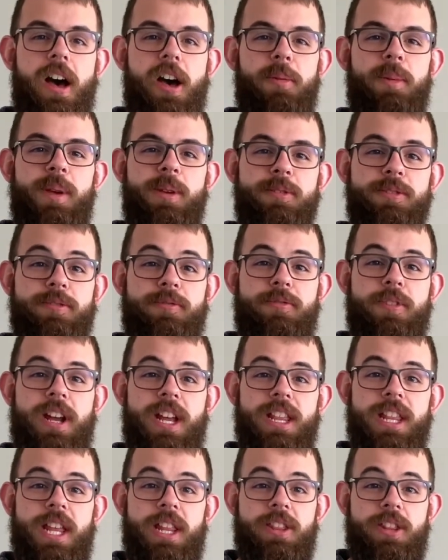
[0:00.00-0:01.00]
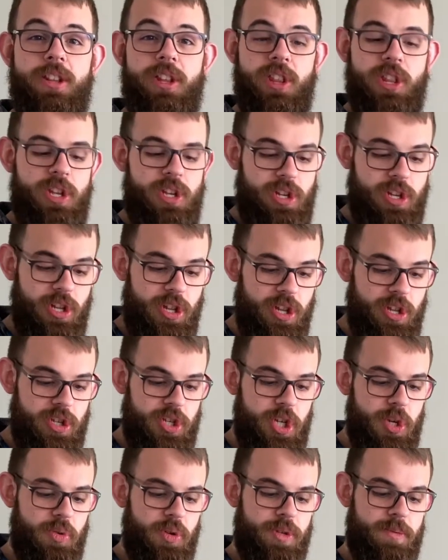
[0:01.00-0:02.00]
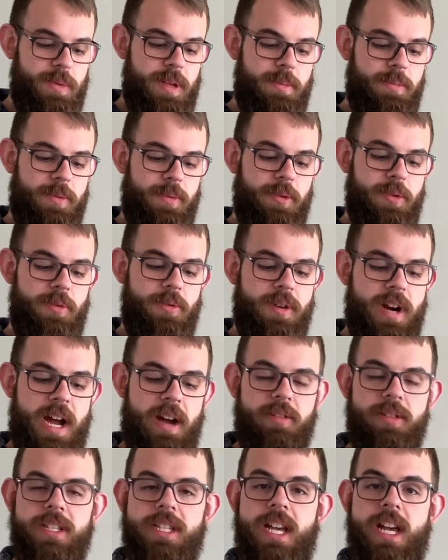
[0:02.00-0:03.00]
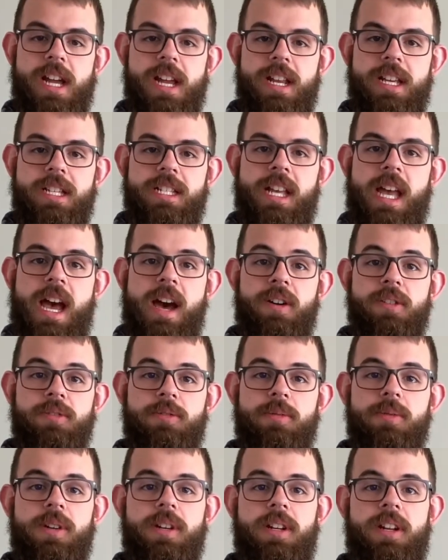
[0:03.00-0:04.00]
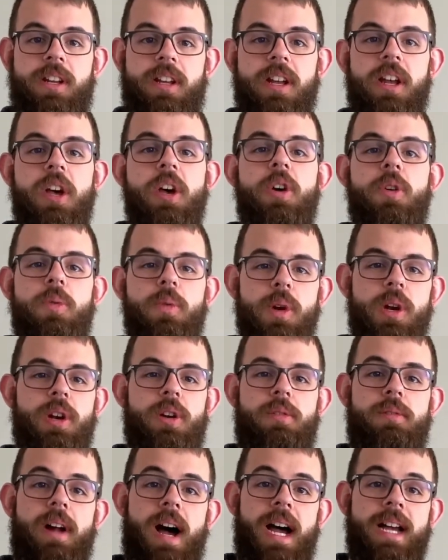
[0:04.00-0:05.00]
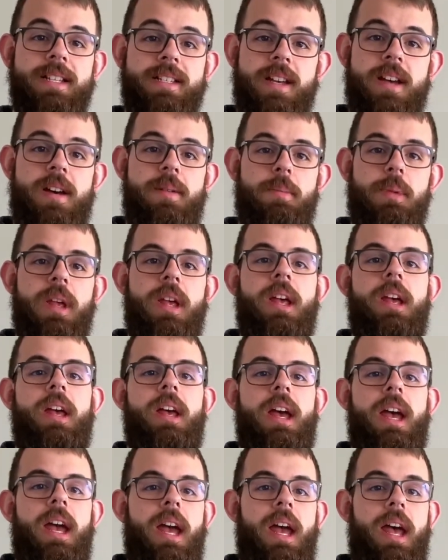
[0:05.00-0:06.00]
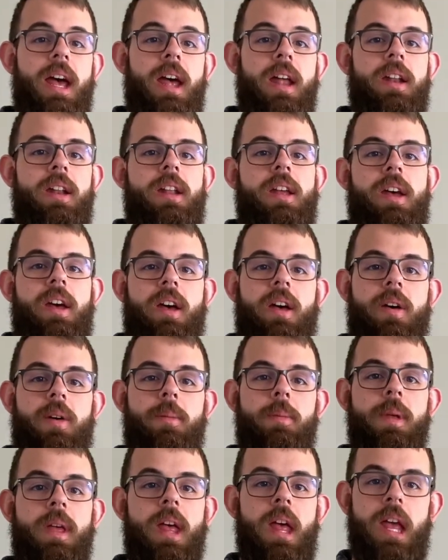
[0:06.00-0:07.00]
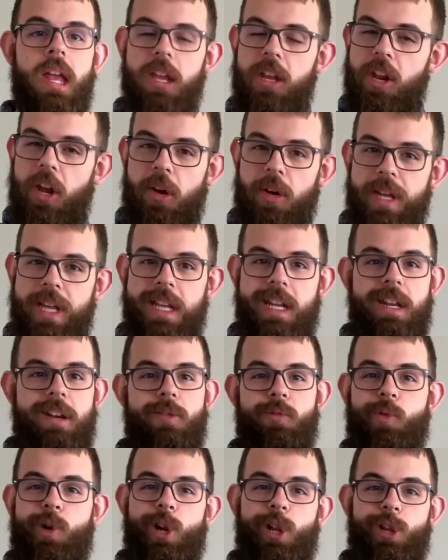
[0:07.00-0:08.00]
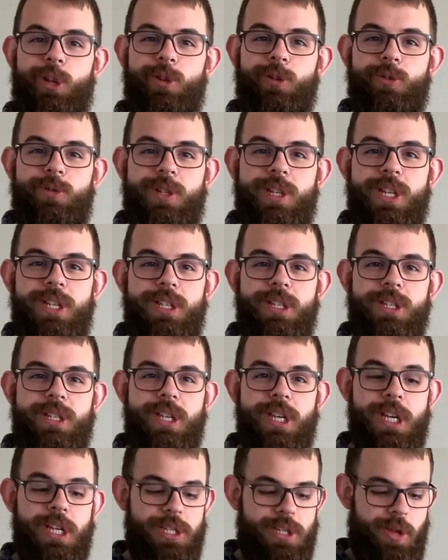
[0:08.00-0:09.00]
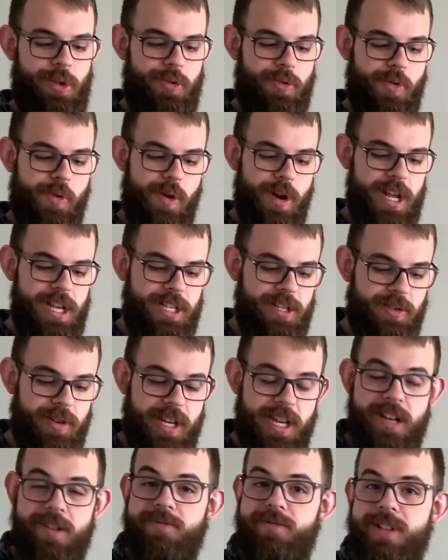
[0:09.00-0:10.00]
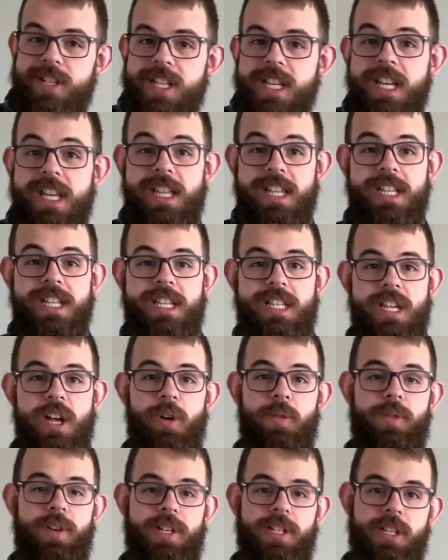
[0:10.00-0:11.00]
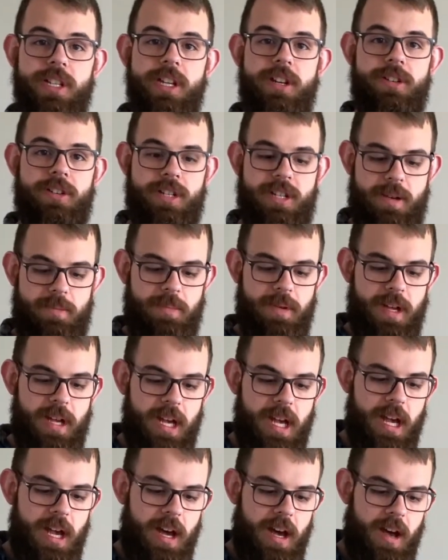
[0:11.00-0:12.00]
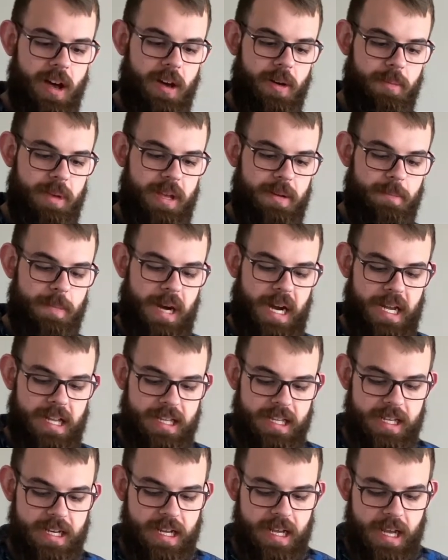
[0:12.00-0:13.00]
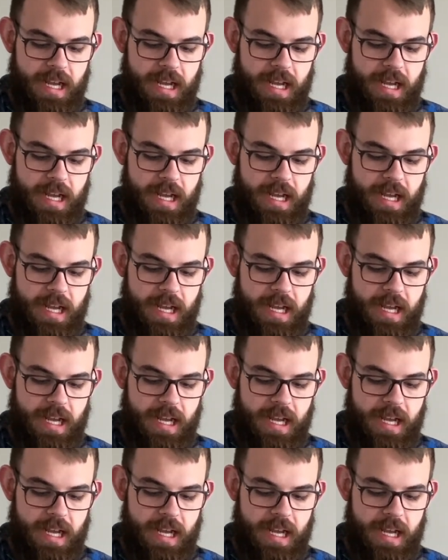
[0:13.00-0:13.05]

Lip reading: He was afraid that the Jewish people who were outside his house were gonna rise up, and he didn't want to lose his authority. So again, we're seeing this selfish leadership in Pilate.